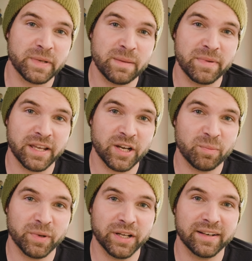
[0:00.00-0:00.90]
peeping here,
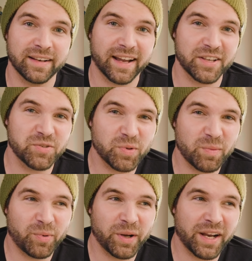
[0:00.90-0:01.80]
but I just
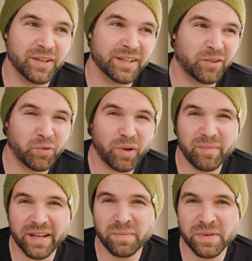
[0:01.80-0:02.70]
want to point out that the twelve
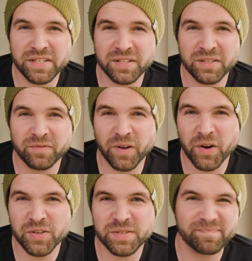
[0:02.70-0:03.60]
megapixel
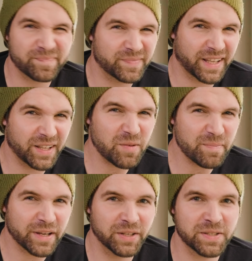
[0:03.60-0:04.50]
photos, they
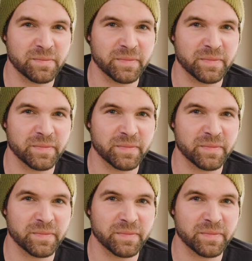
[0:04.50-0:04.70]
look better to